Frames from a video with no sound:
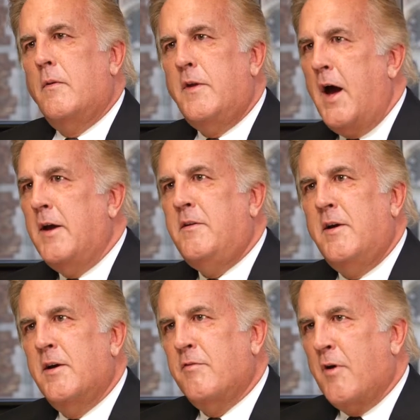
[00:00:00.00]
The
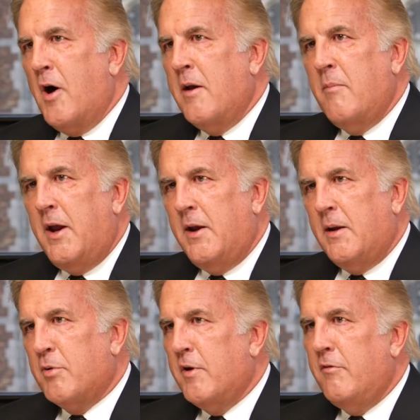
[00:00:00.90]
idea of
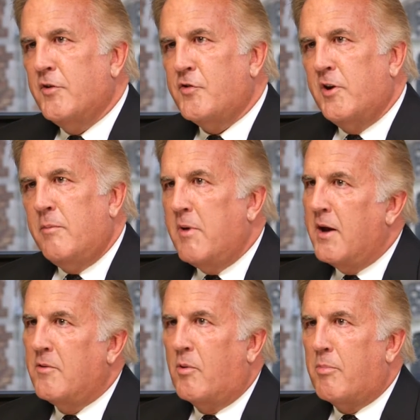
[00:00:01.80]
automating previously
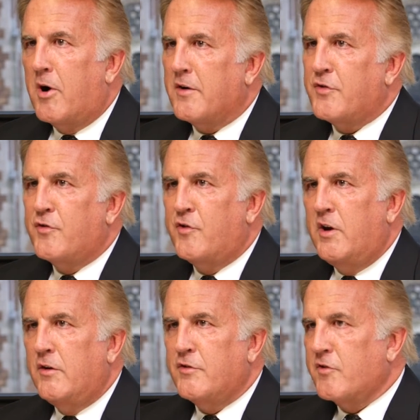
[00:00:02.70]
manual
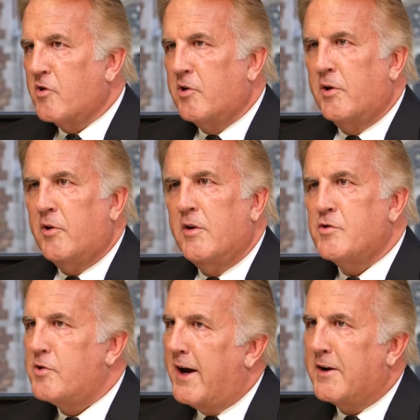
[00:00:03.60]
processes is clearly
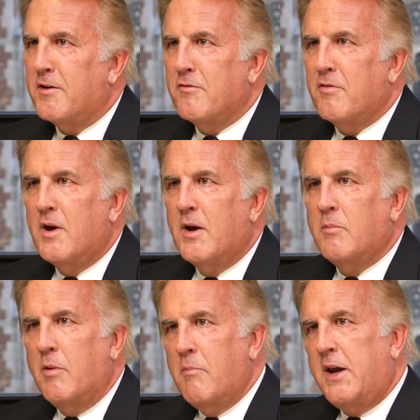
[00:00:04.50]
attractive,
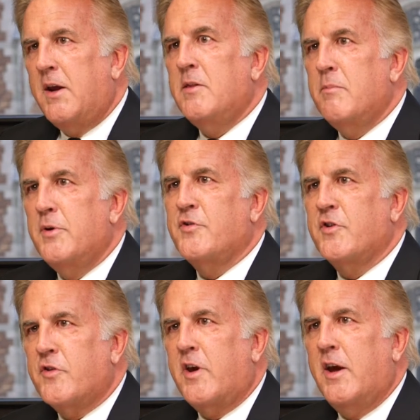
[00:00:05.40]
but making the
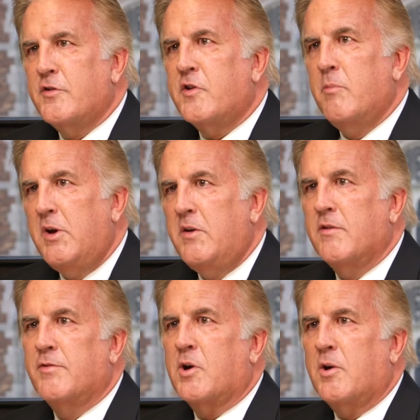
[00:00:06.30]
business case can be
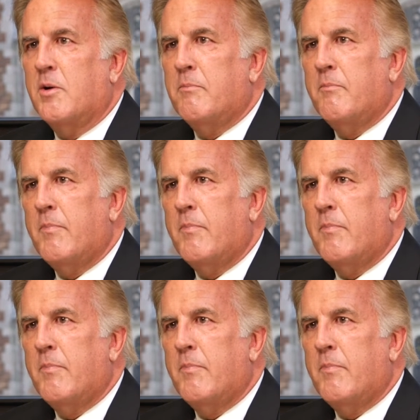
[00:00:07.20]
difficult.